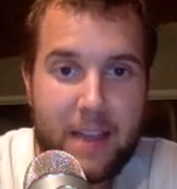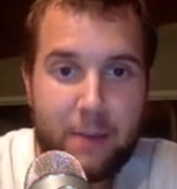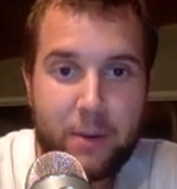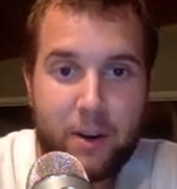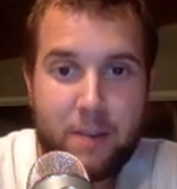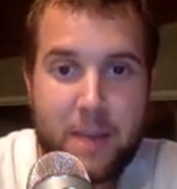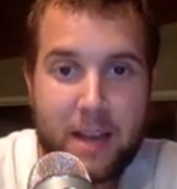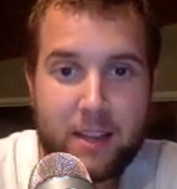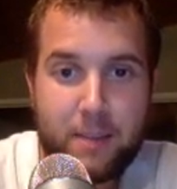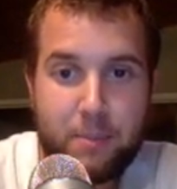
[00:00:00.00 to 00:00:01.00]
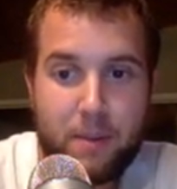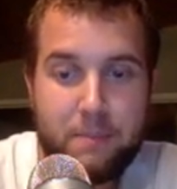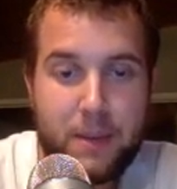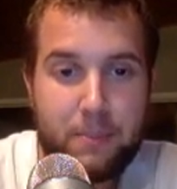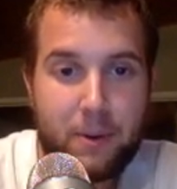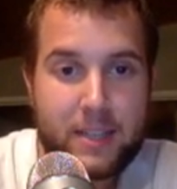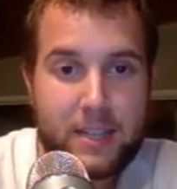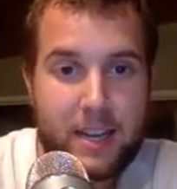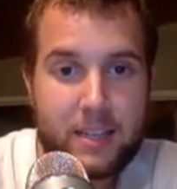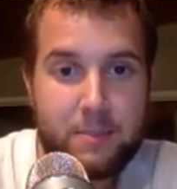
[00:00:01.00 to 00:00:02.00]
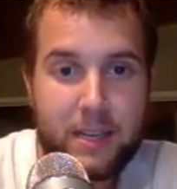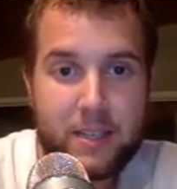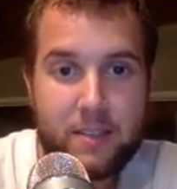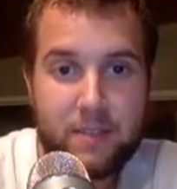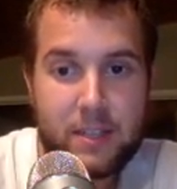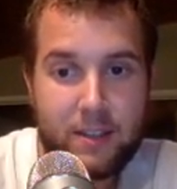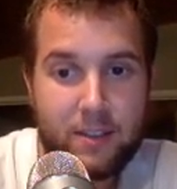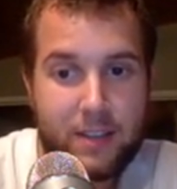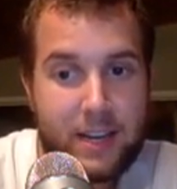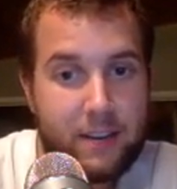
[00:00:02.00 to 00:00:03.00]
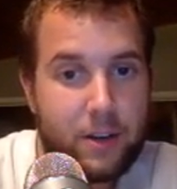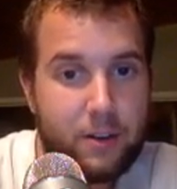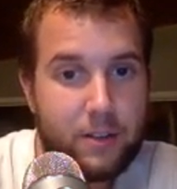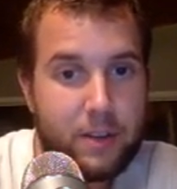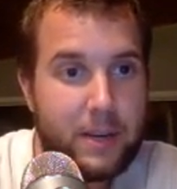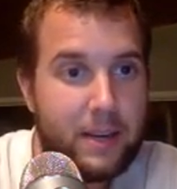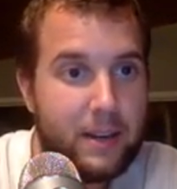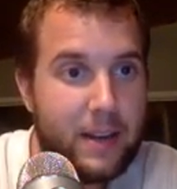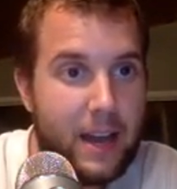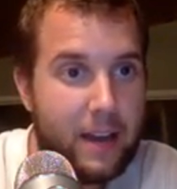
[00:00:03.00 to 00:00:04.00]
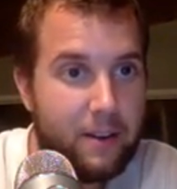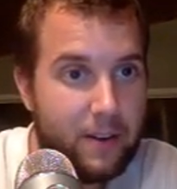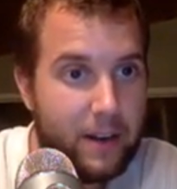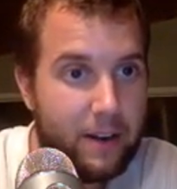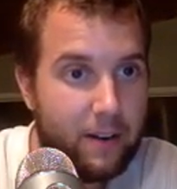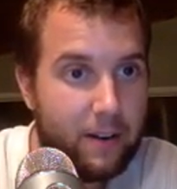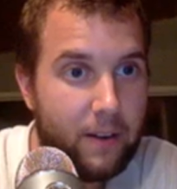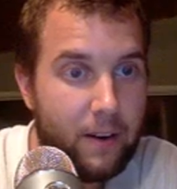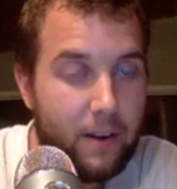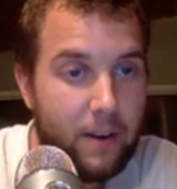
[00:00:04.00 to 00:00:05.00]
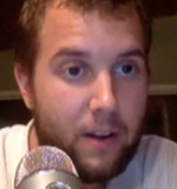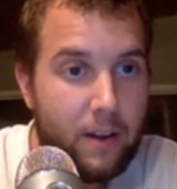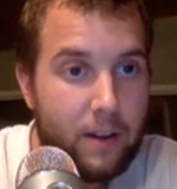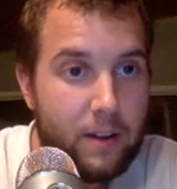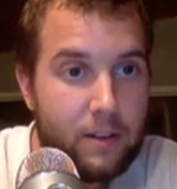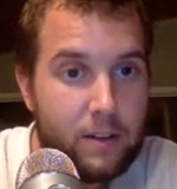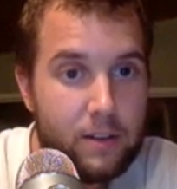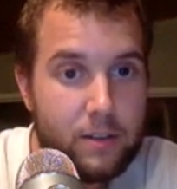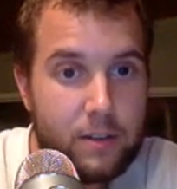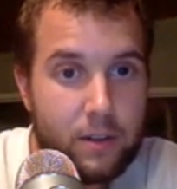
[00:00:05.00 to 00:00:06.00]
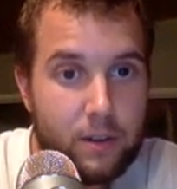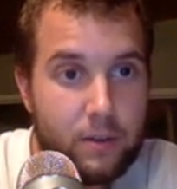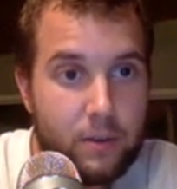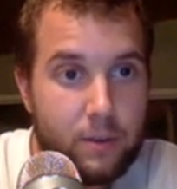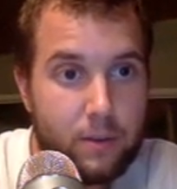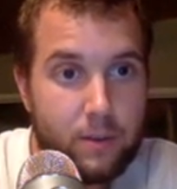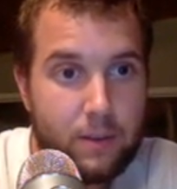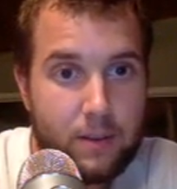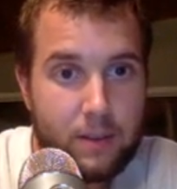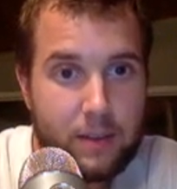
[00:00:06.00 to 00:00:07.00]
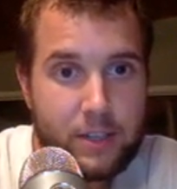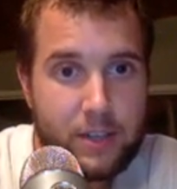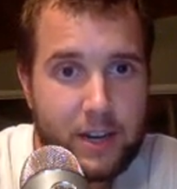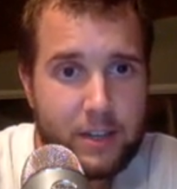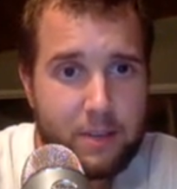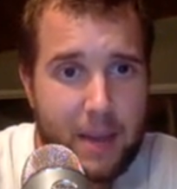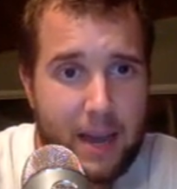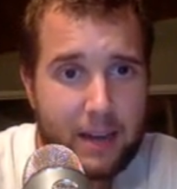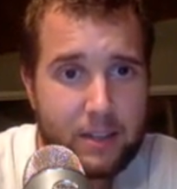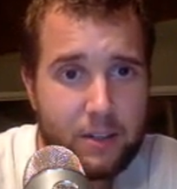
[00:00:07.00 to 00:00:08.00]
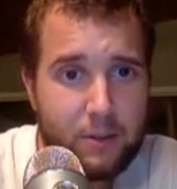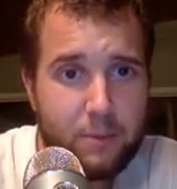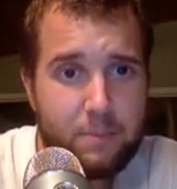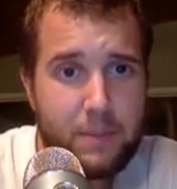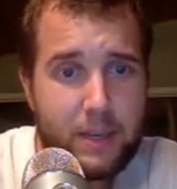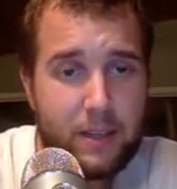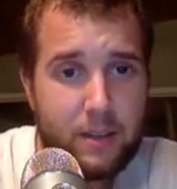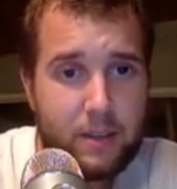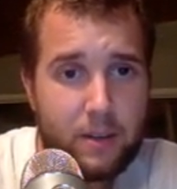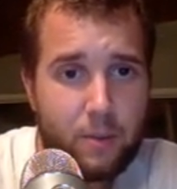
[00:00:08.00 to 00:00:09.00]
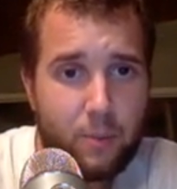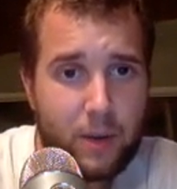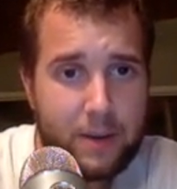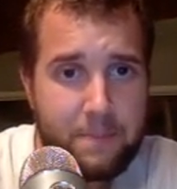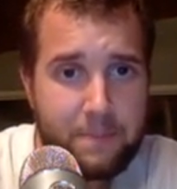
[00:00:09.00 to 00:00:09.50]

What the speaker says: that would automatically be processed because of this little line of code that we added right here. So let's change it back to being 1,